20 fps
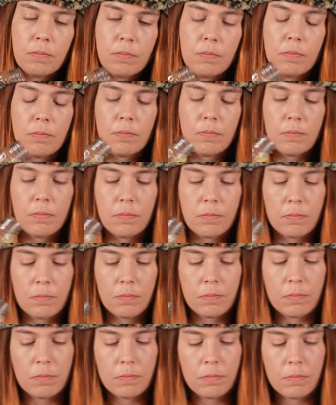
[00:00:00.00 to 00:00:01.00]

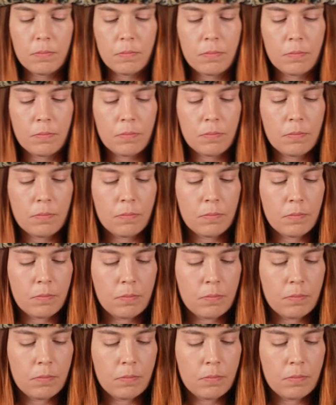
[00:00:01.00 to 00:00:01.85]
No one is speaking in this clip.